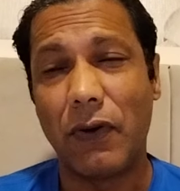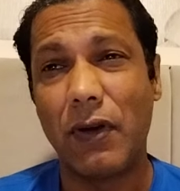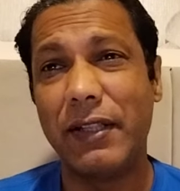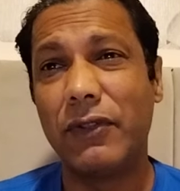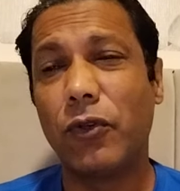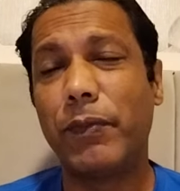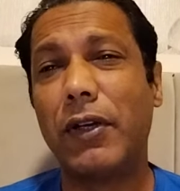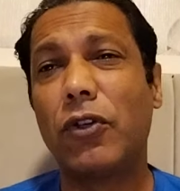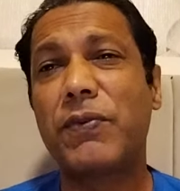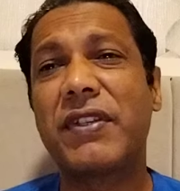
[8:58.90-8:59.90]
all
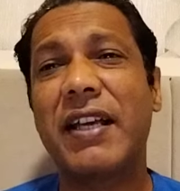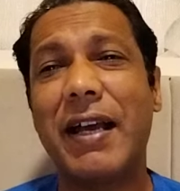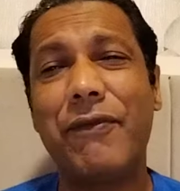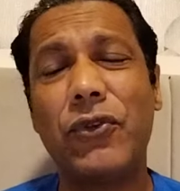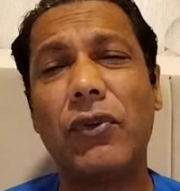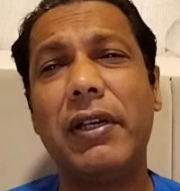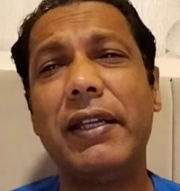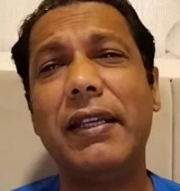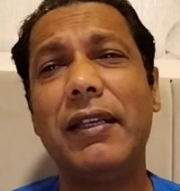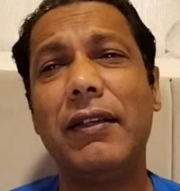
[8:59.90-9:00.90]
Ethiopian troops have to
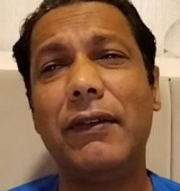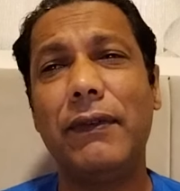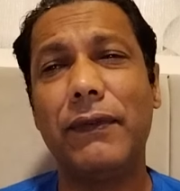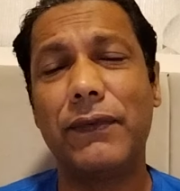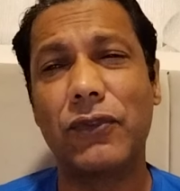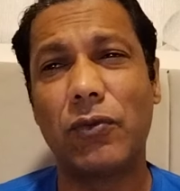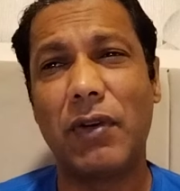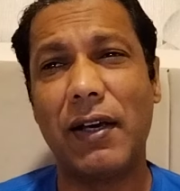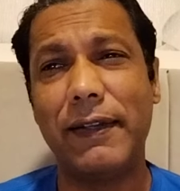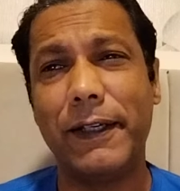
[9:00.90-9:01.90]
leave
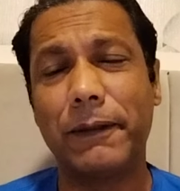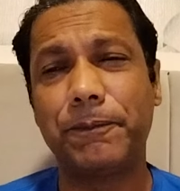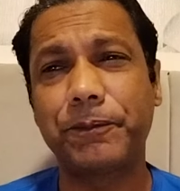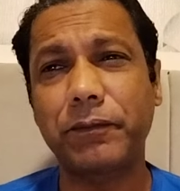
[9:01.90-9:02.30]
Somalia,